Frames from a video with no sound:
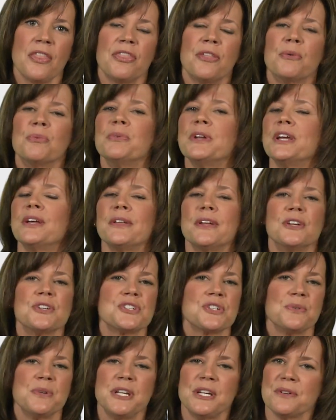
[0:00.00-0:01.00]
The real
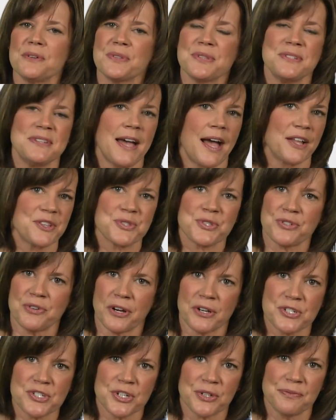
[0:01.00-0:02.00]
issue here is not
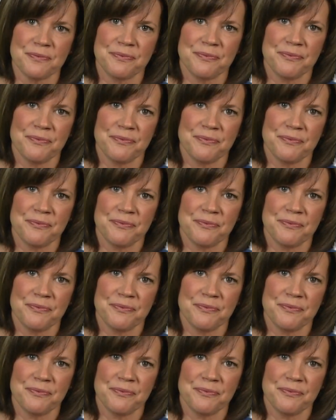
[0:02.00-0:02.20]
structure.